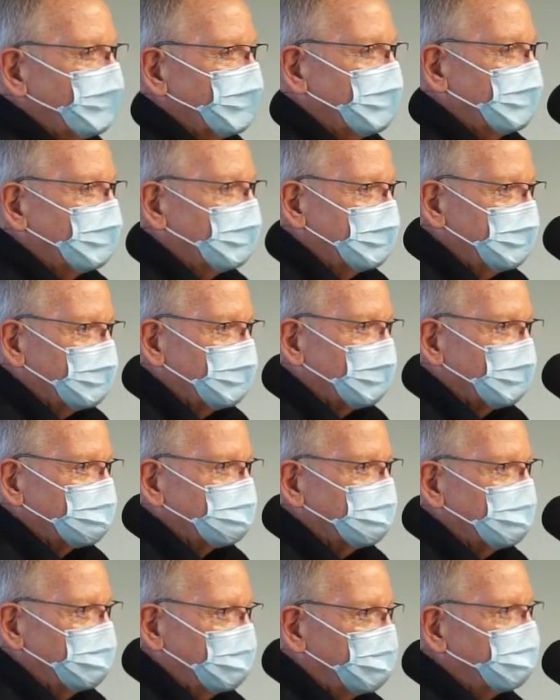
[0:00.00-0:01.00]
you know, get
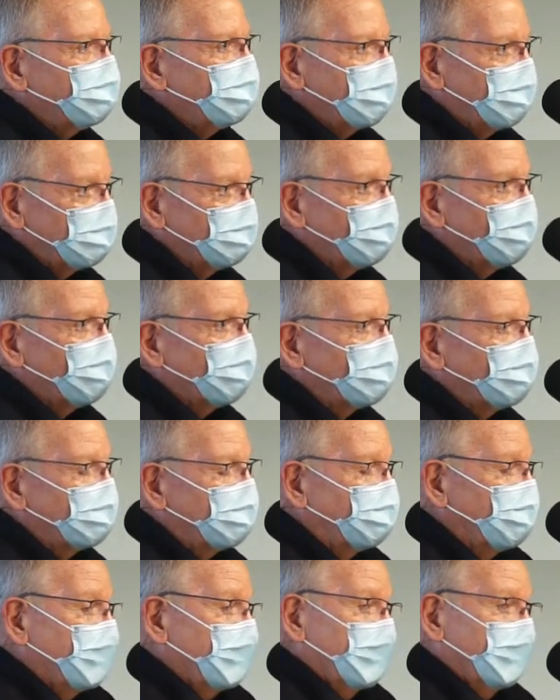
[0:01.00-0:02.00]
us up on board
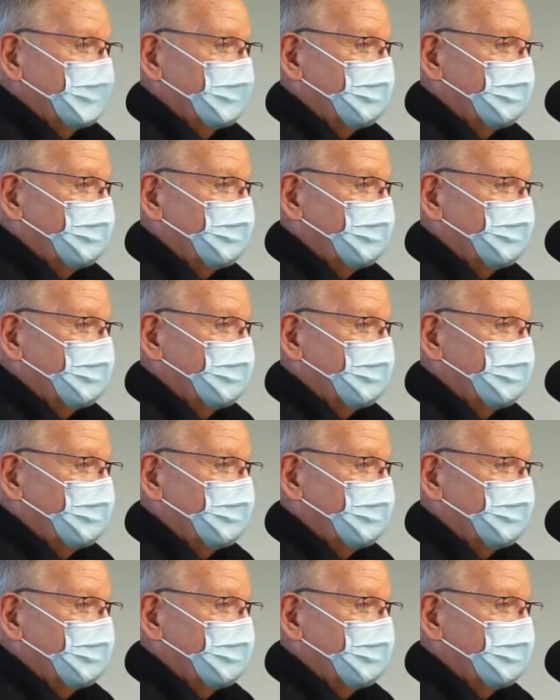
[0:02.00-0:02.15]
with.